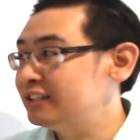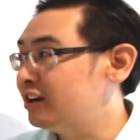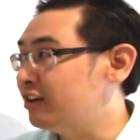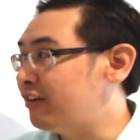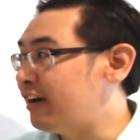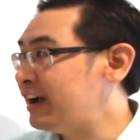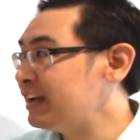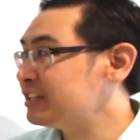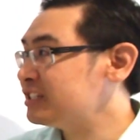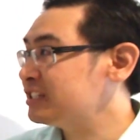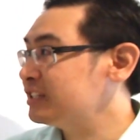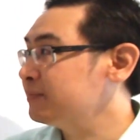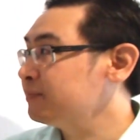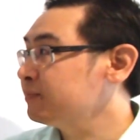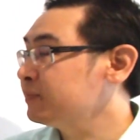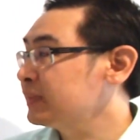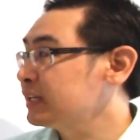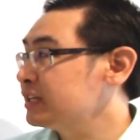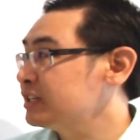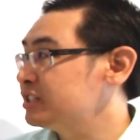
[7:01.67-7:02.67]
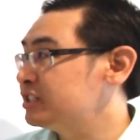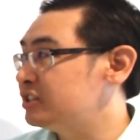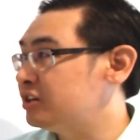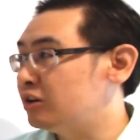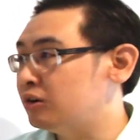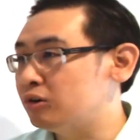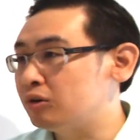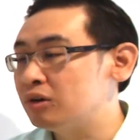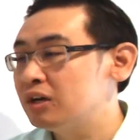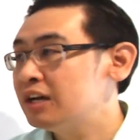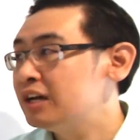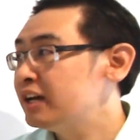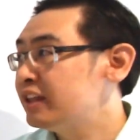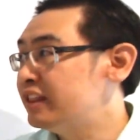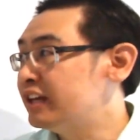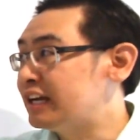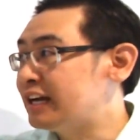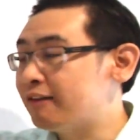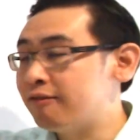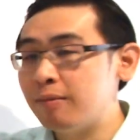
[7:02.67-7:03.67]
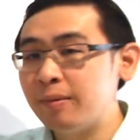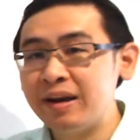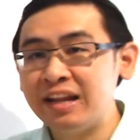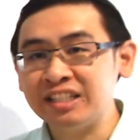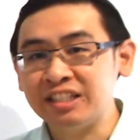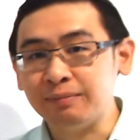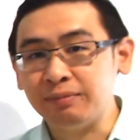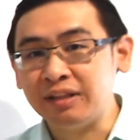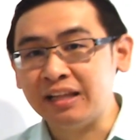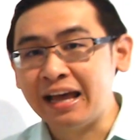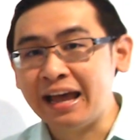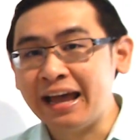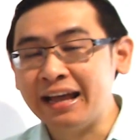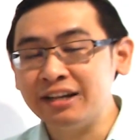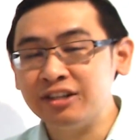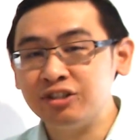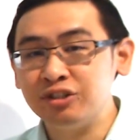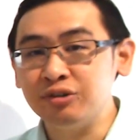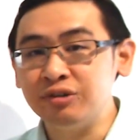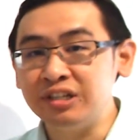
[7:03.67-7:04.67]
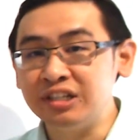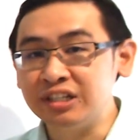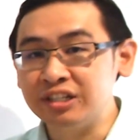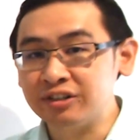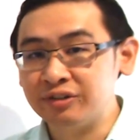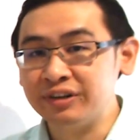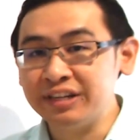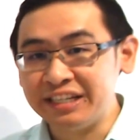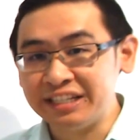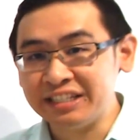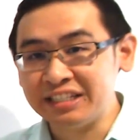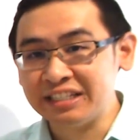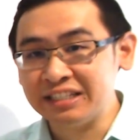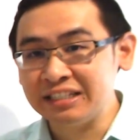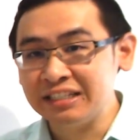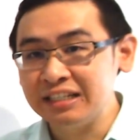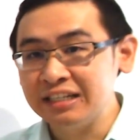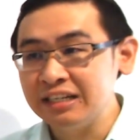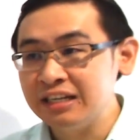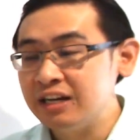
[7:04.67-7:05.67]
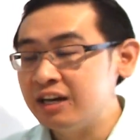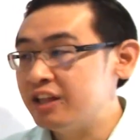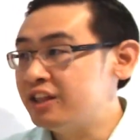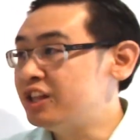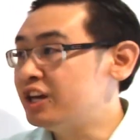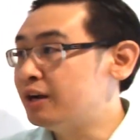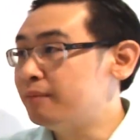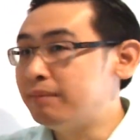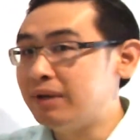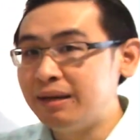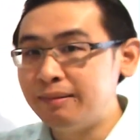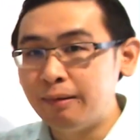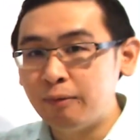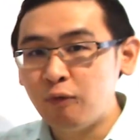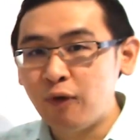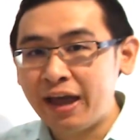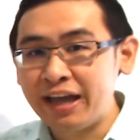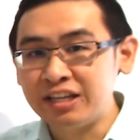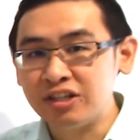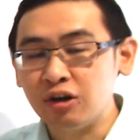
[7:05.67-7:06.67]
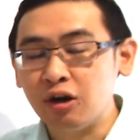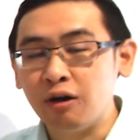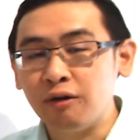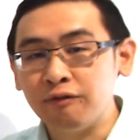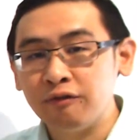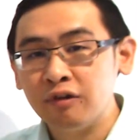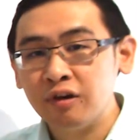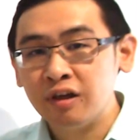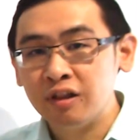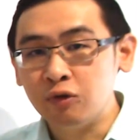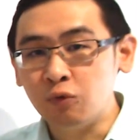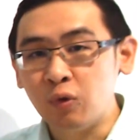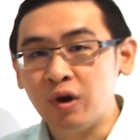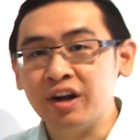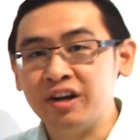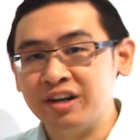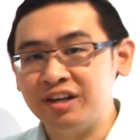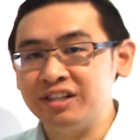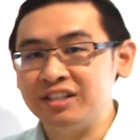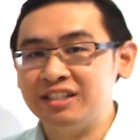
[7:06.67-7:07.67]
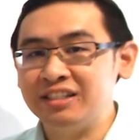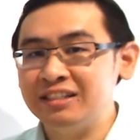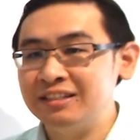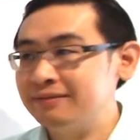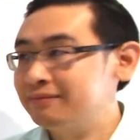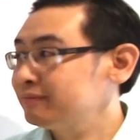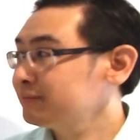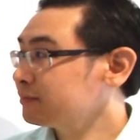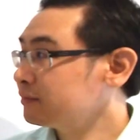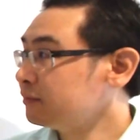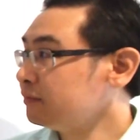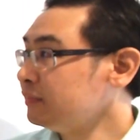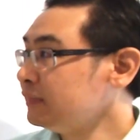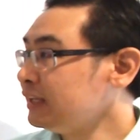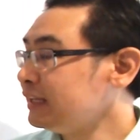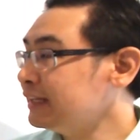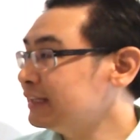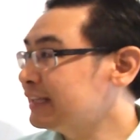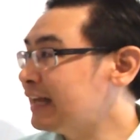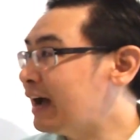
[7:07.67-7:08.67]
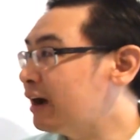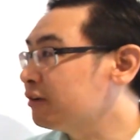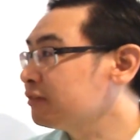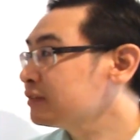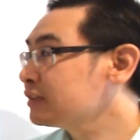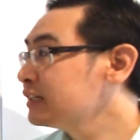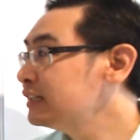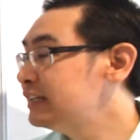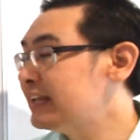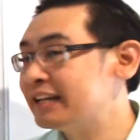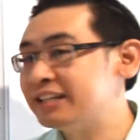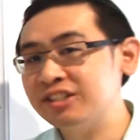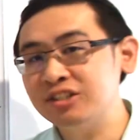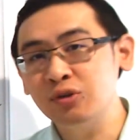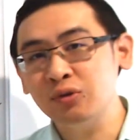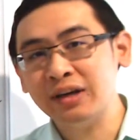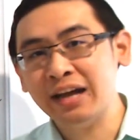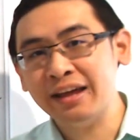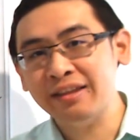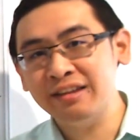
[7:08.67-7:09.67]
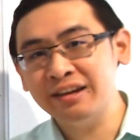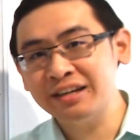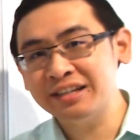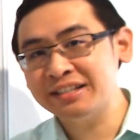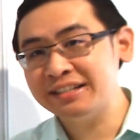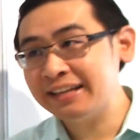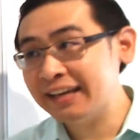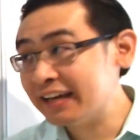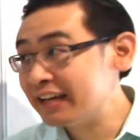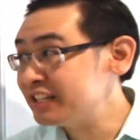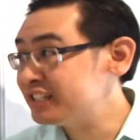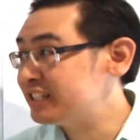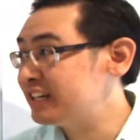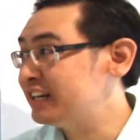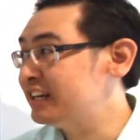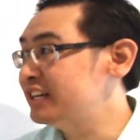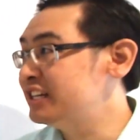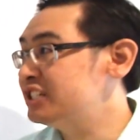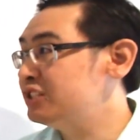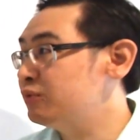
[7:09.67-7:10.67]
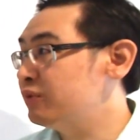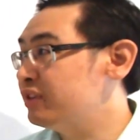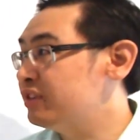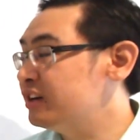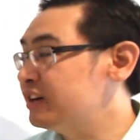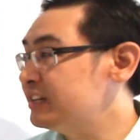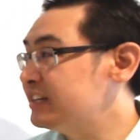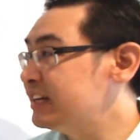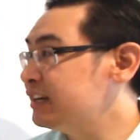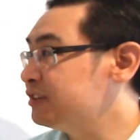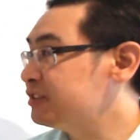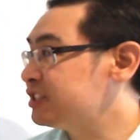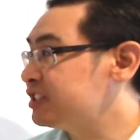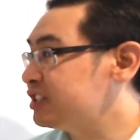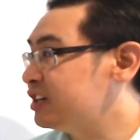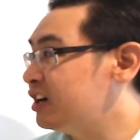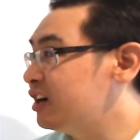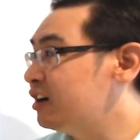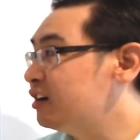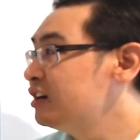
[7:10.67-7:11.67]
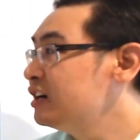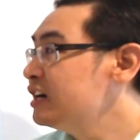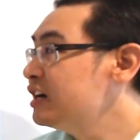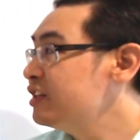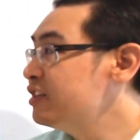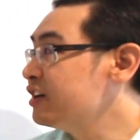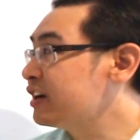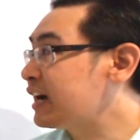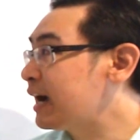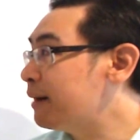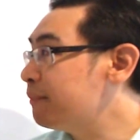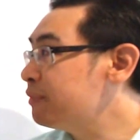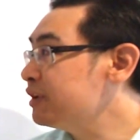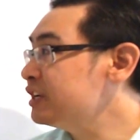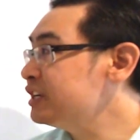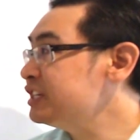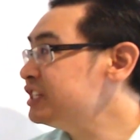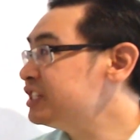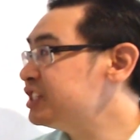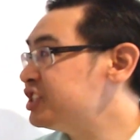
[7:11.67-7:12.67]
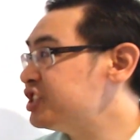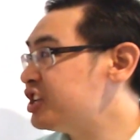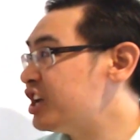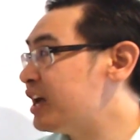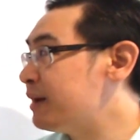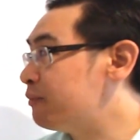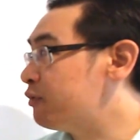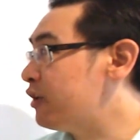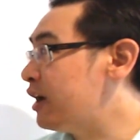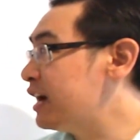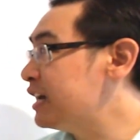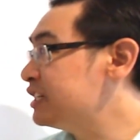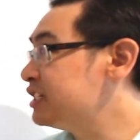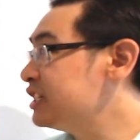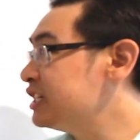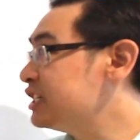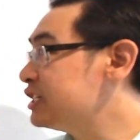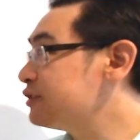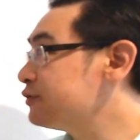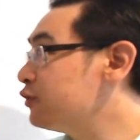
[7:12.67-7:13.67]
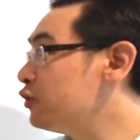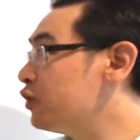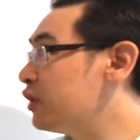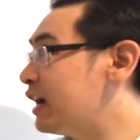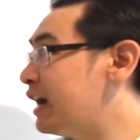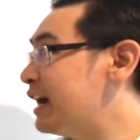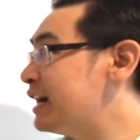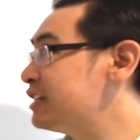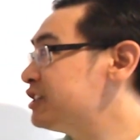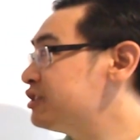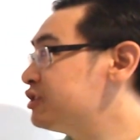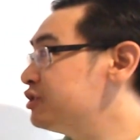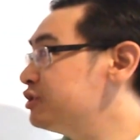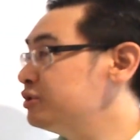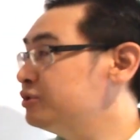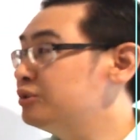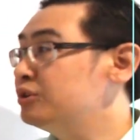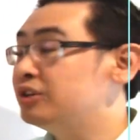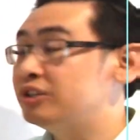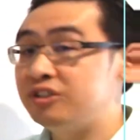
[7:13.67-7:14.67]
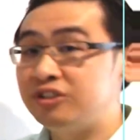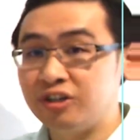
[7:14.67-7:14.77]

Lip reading: alright so the government has a plan to increase the minimum wage of the workers. Now, let's look at the second sentence with the yellow star. The company's share price is forecast to